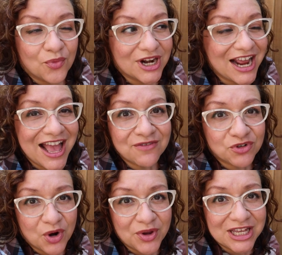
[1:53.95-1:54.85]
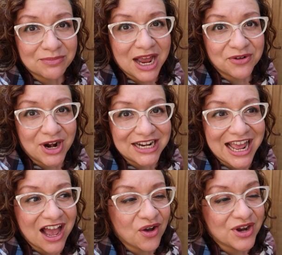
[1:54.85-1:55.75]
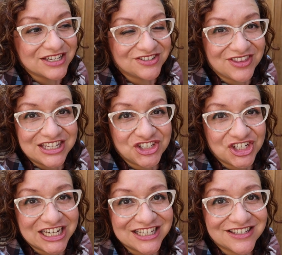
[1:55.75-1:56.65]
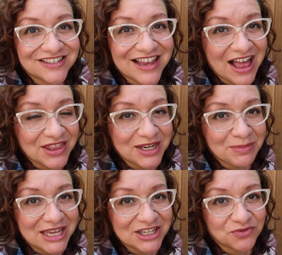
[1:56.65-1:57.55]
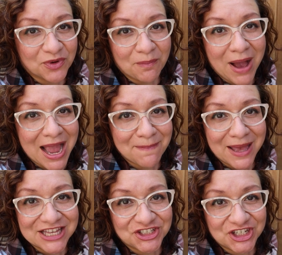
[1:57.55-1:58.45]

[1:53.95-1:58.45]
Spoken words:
What I have growing in mine right now is the chicken salad mix from My Pet